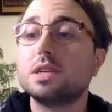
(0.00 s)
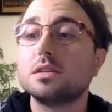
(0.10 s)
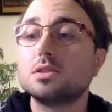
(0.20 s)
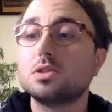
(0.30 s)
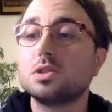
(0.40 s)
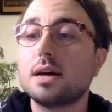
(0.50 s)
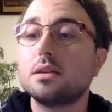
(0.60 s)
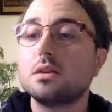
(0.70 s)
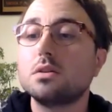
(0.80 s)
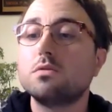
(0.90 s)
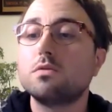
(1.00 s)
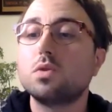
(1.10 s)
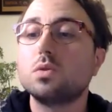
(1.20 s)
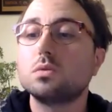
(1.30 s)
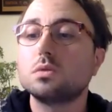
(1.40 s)
given its shadow
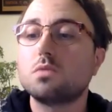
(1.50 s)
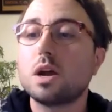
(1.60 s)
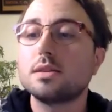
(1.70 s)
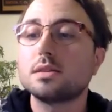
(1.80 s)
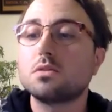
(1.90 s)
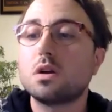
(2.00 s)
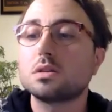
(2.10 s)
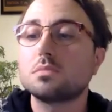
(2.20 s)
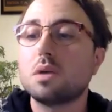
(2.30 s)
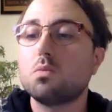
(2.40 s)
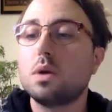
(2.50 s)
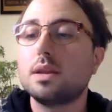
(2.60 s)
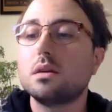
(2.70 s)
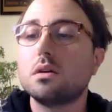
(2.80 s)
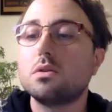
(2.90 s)
falls right across my
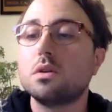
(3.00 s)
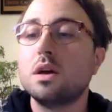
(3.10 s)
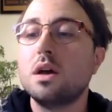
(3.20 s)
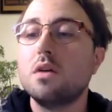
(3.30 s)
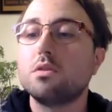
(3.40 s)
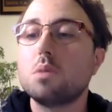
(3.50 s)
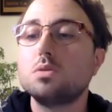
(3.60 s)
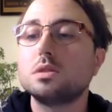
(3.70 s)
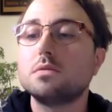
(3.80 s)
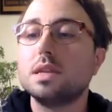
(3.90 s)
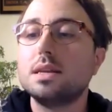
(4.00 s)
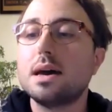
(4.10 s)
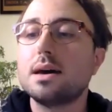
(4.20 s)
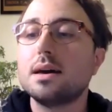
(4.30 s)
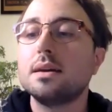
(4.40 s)
window for most of the
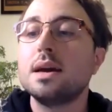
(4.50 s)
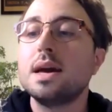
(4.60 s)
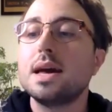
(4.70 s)
day,